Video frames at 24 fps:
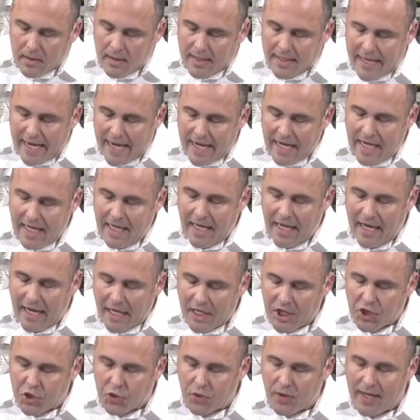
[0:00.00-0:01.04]
Gaining
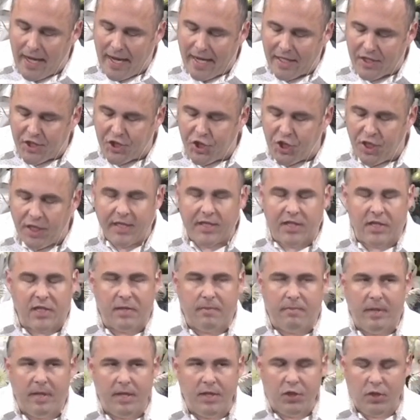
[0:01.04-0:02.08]
entry, as
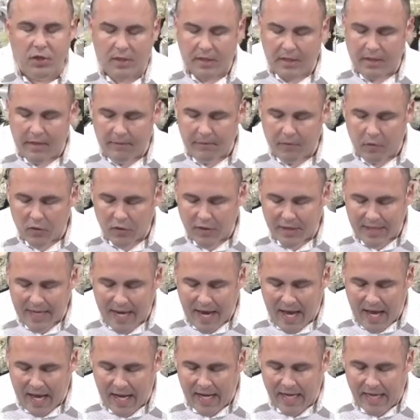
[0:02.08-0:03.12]
Jesus mentions in verse
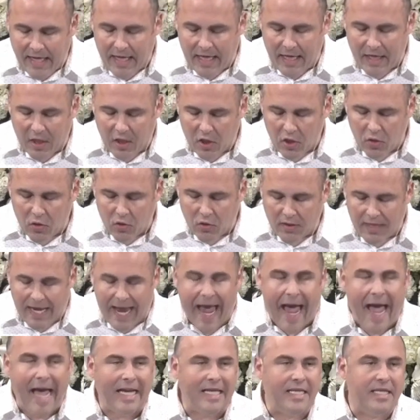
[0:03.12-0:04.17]
9, includes
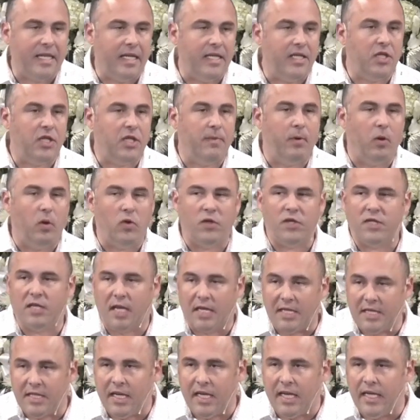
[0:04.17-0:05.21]
access to both
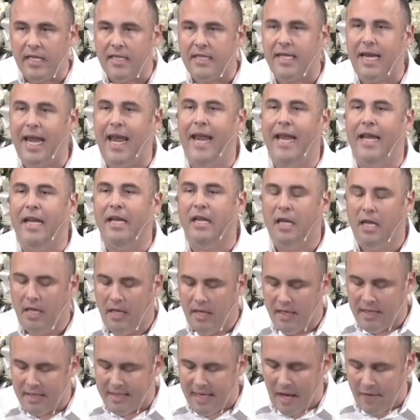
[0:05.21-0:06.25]
sustenance and
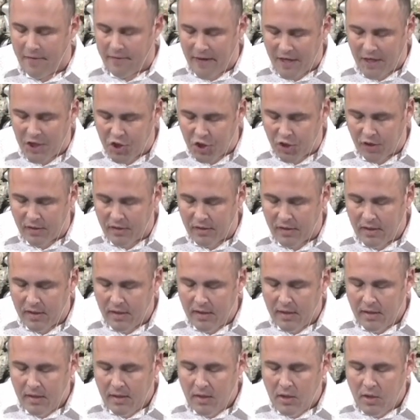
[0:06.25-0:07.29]
salvation.
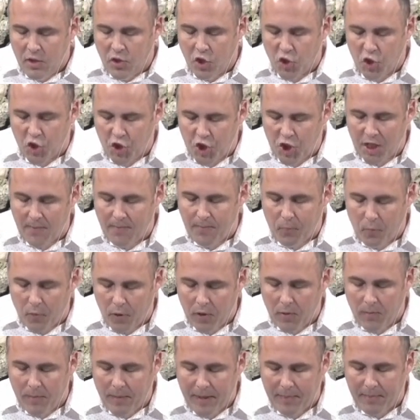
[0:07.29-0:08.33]
The sheep
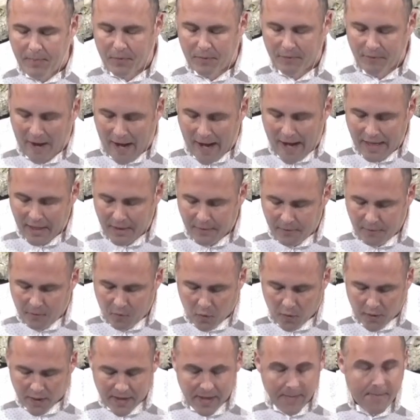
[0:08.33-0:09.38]
will be provided
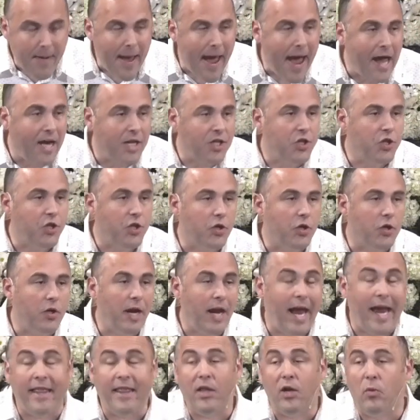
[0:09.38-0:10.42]
for in the pasture,
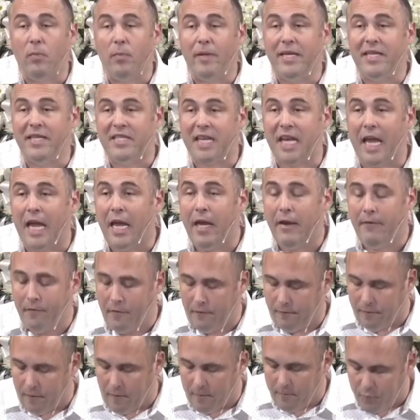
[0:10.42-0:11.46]
and they'll be
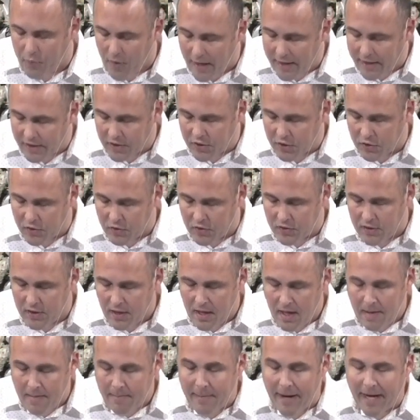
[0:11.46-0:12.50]
saved from predators
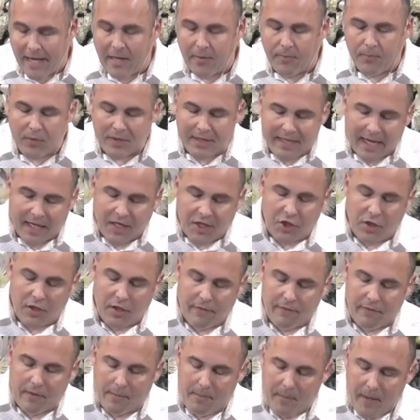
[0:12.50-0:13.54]
by the protection
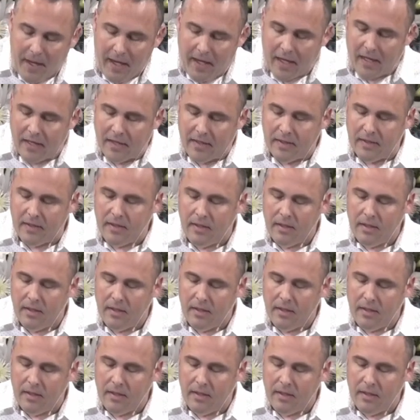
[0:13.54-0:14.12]
of the pen.